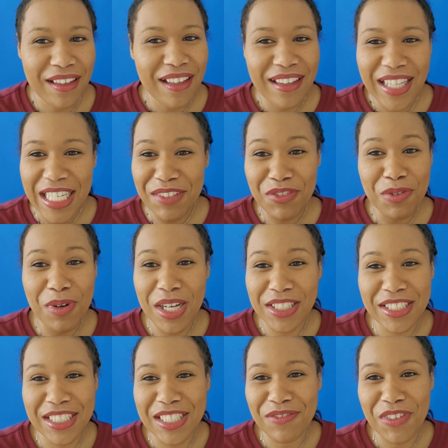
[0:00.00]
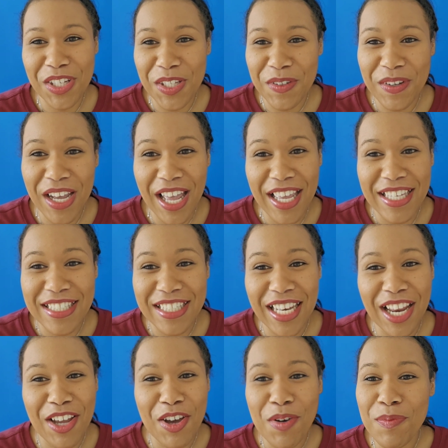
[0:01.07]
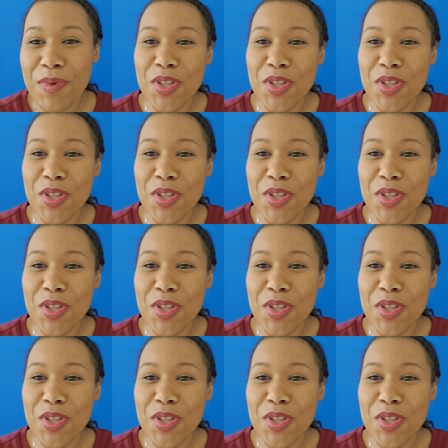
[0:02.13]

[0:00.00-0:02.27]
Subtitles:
Thanks for watching this video, guys. And I hope